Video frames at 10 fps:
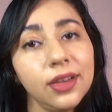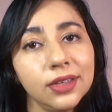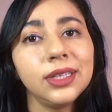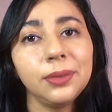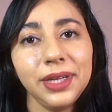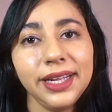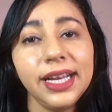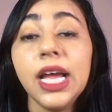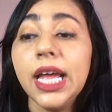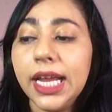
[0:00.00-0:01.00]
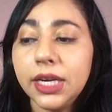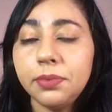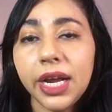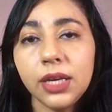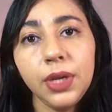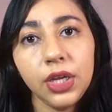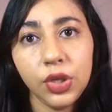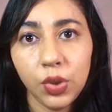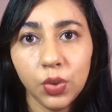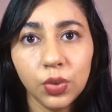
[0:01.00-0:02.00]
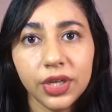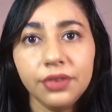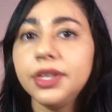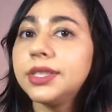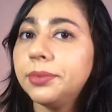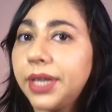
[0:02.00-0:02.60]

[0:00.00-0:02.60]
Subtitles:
a thumbnail. It might be you giving some